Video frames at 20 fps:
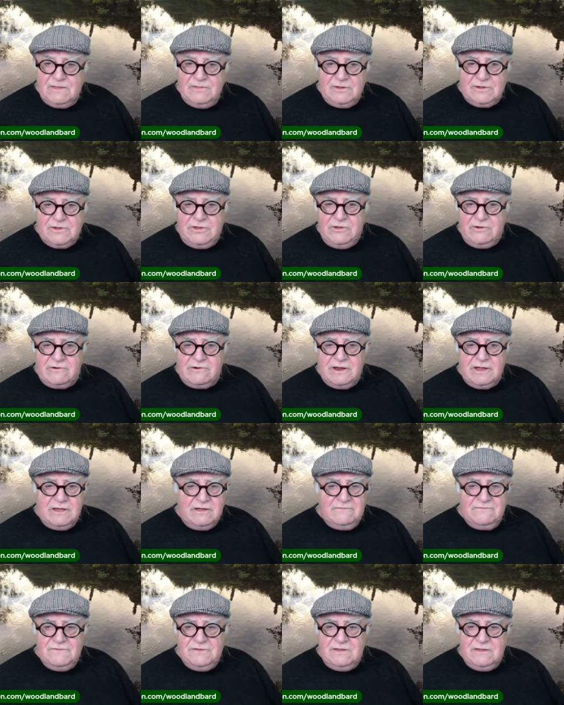the
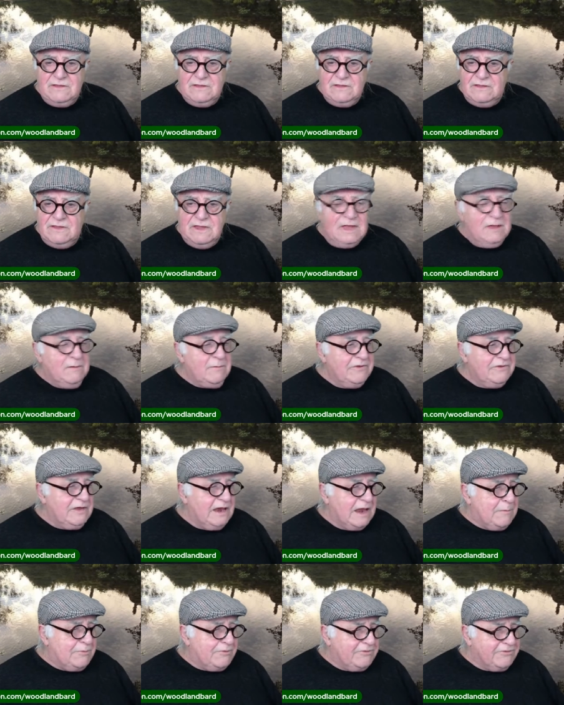curing of Naaman's
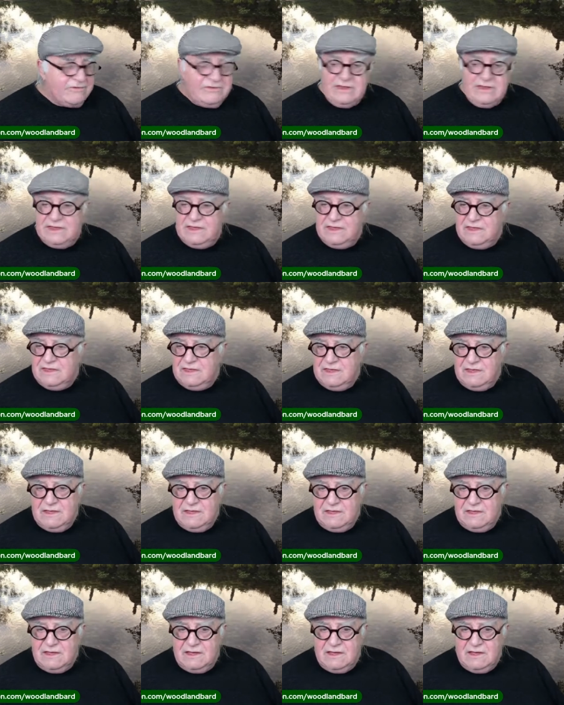leprosy
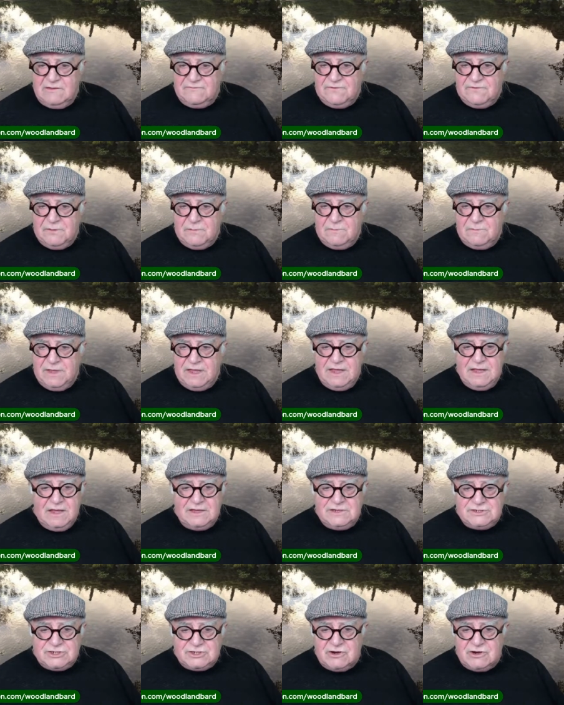after
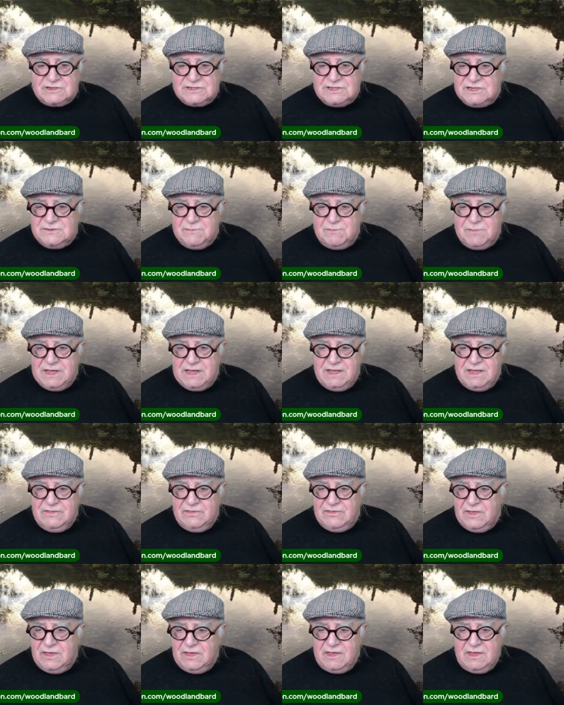being instructed to
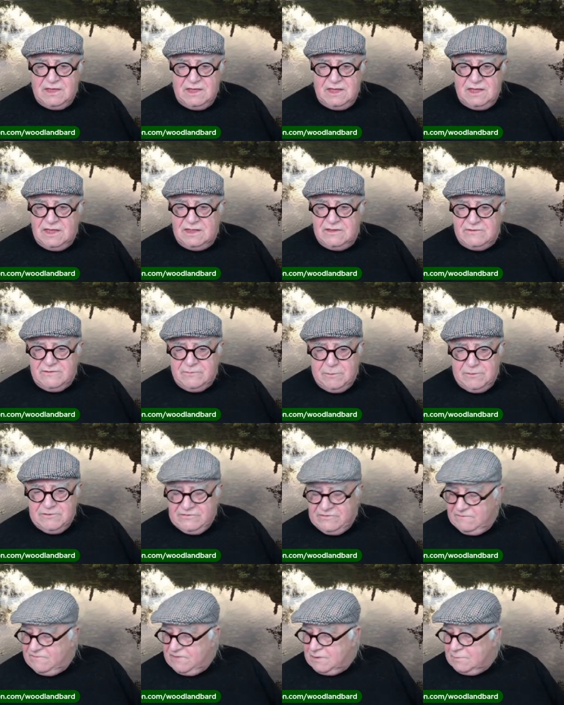bathe in a
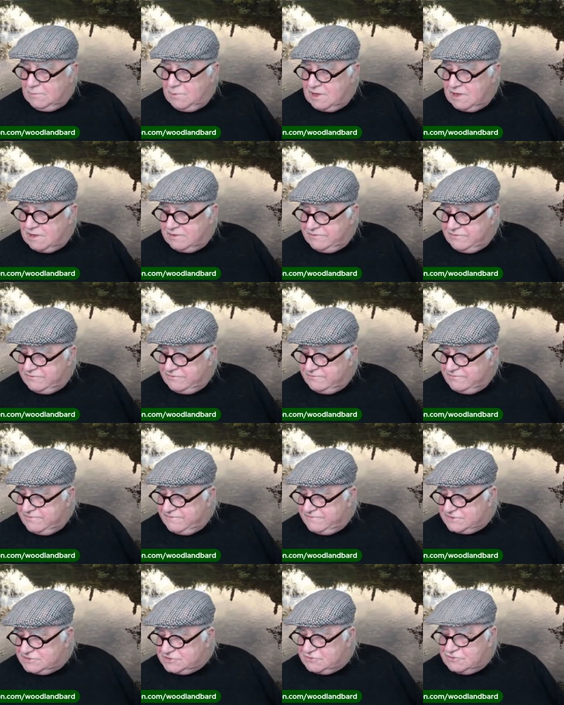specific part of the
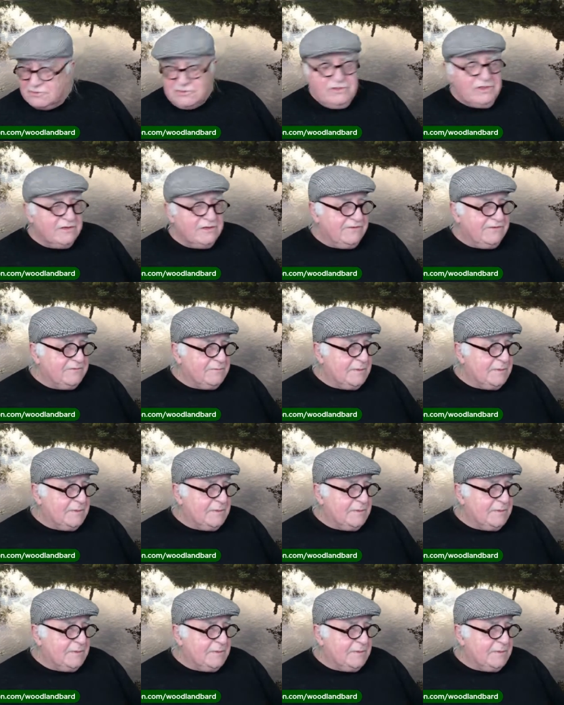River Jordan. This